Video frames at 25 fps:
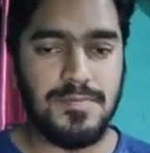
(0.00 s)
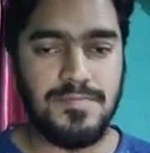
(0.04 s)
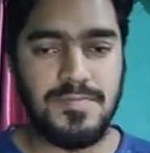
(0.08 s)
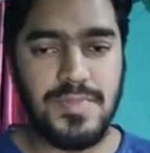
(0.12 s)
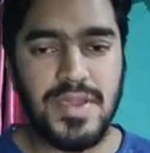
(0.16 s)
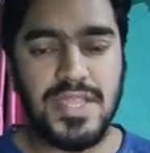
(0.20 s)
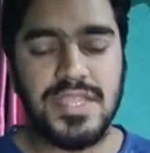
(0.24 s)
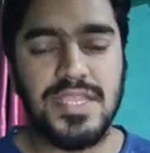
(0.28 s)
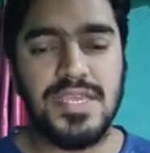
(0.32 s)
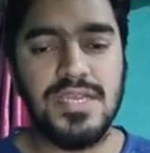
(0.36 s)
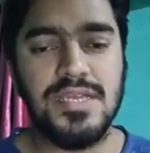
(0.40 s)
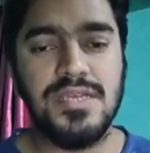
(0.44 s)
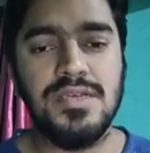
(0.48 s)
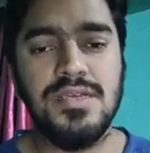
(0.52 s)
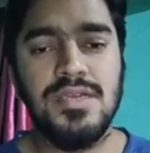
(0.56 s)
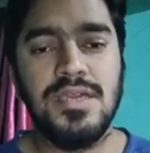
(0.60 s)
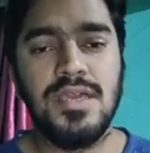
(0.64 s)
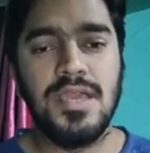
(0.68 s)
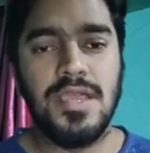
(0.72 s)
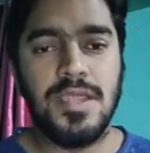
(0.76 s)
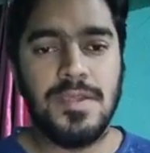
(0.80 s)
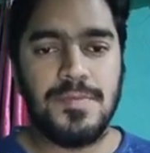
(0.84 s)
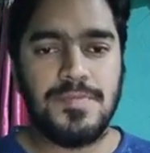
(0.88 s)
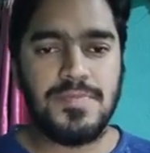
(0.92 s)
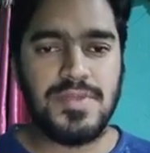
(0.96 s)
benign,
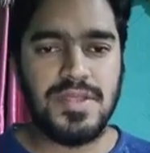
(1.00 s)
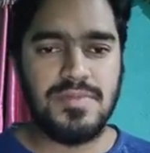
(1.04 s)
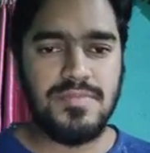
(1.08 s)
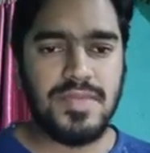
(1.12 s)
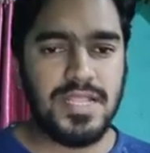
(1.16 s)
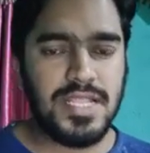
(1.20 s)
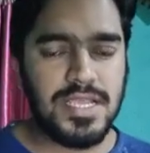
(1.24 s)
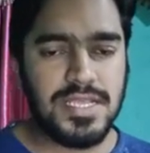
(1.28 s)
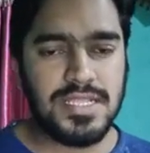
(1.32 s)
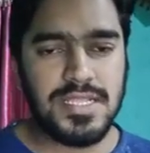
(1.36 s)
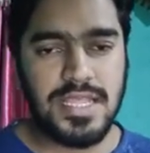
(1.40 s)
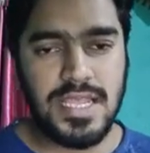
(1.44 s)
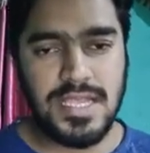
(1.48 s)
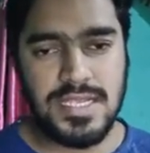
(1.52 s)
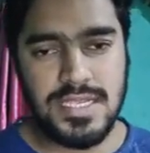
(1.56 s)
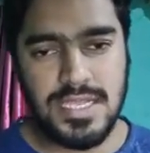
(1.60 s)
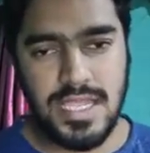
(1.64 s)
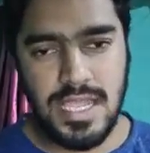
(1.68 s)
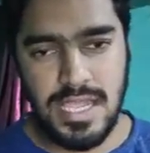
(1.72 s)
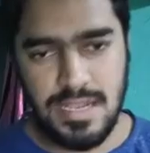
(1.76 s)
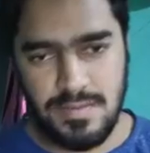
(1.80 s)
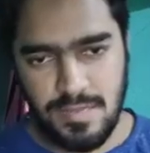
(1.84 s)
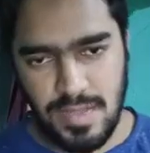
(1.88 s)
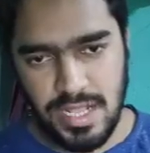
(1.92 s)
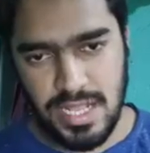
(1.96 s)
pre-malignant
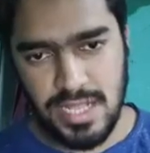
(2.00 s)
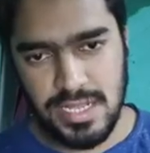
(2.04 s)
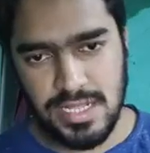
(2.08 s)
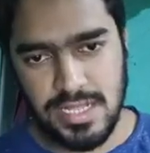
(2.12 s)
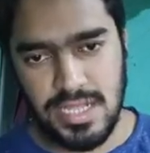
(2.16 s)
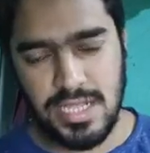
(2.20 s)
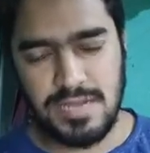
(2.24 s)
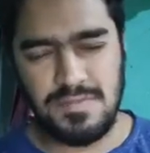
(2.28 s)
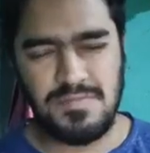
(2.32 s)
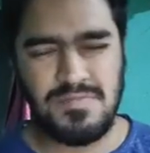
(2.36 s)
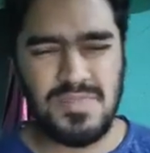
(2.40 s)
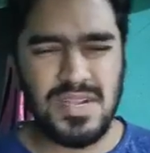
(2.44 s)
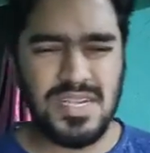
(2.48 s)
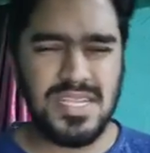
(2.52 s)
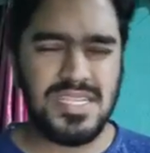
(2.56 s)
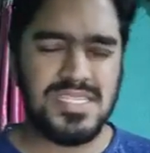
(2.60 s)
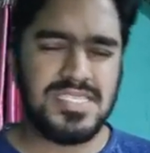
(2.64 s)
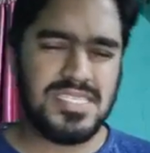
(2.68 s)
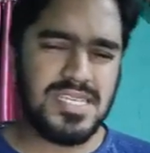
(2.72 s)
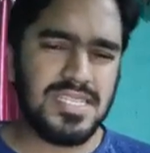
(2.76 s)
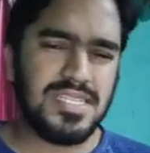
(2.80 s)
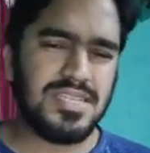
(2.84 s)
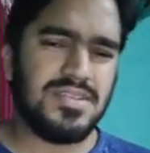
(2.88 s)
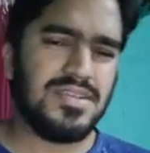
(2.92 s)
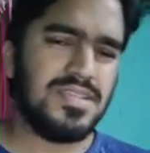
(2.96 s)
and malignant. But in
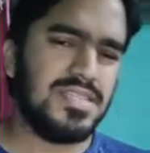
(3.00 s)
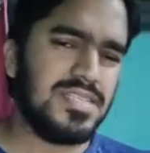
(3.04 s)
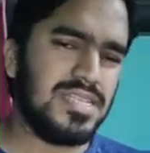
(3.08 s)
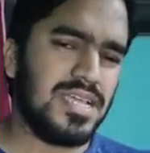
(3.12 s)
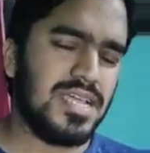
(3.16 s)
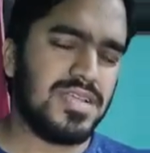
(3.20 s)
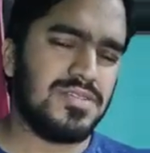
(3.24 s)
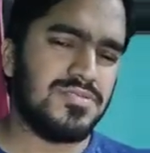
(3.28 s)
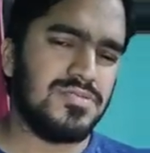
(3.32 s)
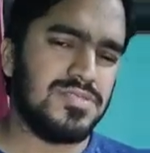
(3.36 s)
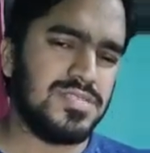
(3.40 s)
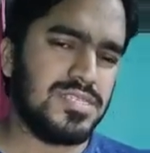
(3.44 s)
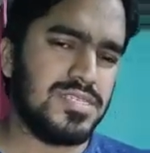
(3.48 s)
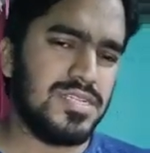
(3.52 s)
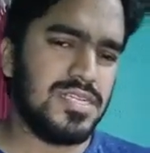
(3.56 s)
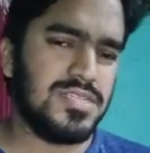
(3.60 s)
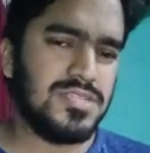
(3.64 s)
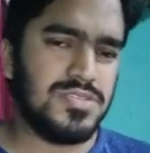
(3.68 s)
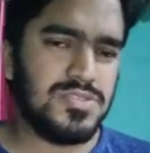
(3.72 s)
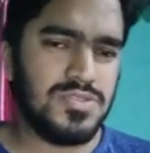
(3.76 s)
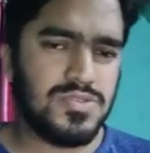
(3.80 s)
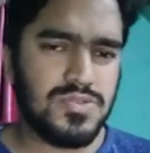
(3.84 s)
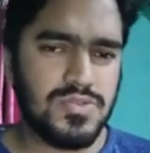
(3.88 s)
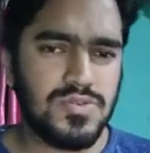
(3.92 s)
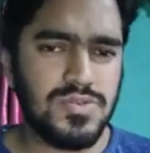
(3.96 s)
general, they are considered
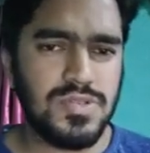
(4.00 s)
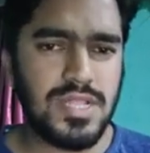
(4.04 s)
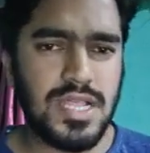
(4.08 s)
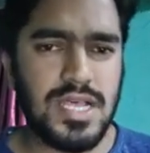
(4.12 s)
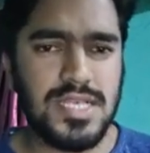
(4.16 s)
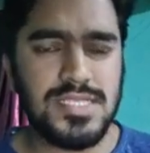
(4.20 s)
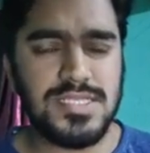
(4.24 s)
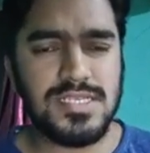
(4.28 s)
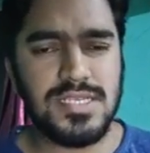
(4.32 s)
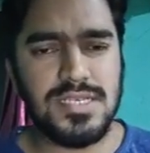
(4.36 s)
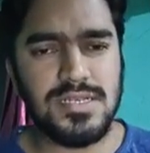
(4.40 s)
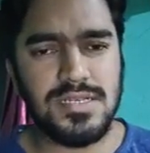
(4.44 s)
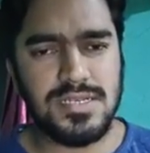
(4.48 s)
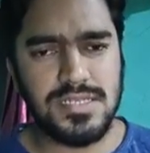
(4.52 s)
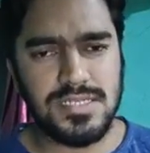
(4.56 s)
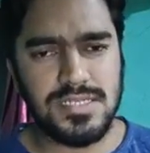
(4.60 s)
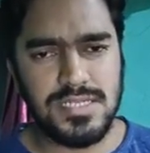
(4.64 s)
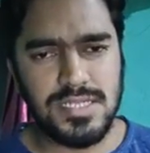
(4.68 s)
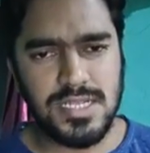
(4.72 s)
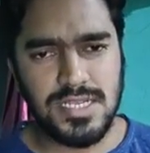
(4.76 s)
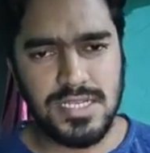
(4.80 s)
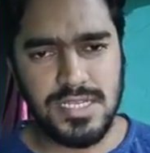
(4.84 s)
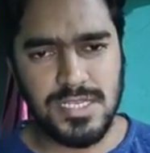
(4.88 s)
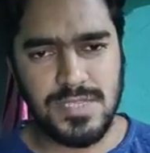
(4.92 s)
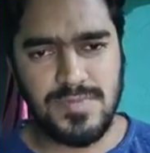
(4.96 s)
into two classes,
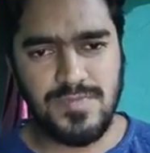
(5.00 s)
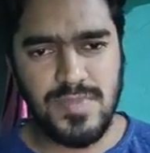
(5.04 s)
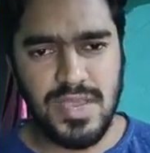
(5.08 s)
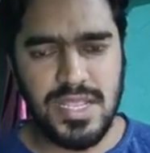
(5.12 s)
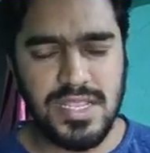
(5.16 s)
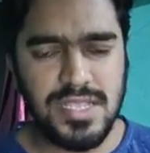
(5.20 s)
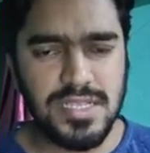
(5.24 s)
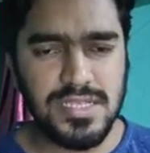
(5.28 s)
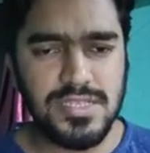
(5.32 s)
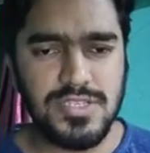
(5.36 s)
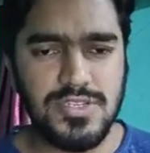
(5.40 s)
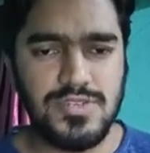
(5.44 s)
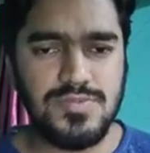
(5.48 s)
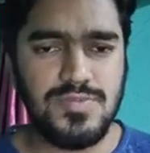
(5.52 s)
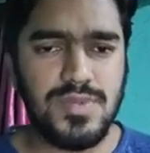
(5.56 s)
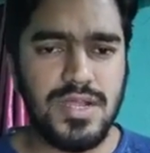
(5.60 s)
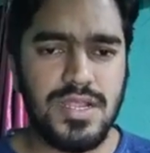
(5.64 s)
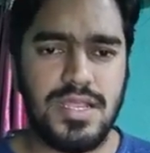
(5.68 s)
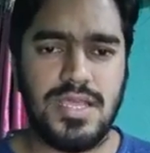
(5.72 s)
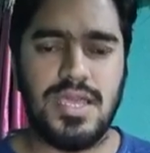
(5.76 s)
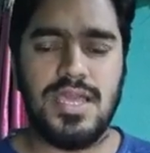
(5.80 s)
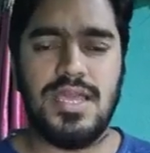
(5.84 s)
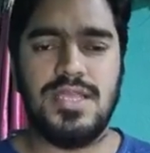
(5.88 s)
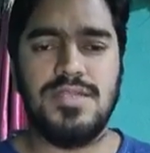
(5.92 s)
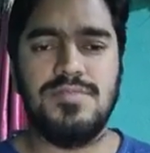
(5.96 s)
that is benign tumor
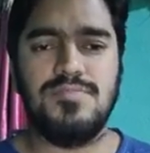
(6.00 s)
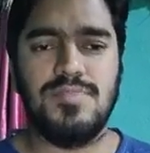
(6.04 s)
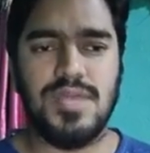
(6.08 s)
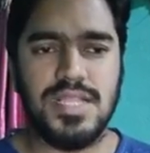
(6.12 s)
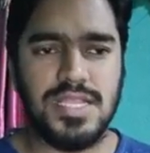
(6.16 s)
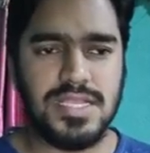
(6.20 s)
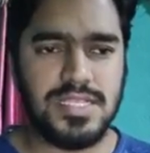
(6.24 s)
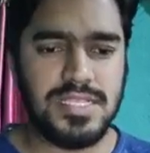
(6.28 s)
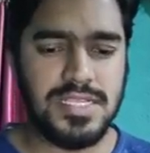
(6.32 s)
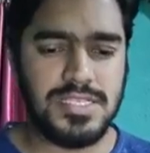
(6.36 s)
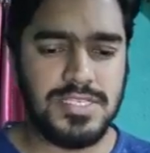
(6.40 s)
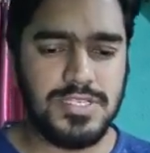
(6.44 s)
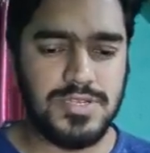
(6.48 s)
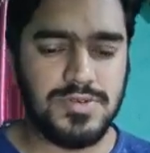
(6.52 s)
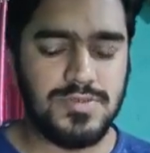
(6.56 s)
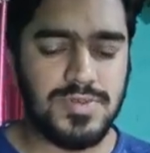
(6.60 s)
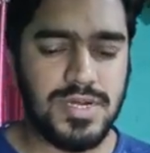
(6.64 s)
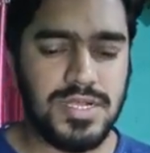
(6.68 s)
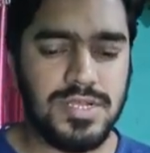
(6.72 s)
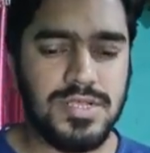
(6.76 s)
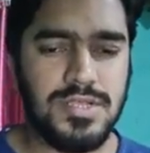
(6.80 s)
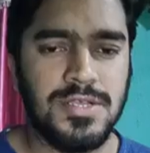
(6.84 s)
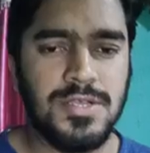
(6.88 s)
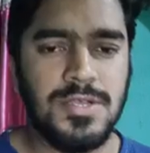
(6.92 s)
and malignant tumor.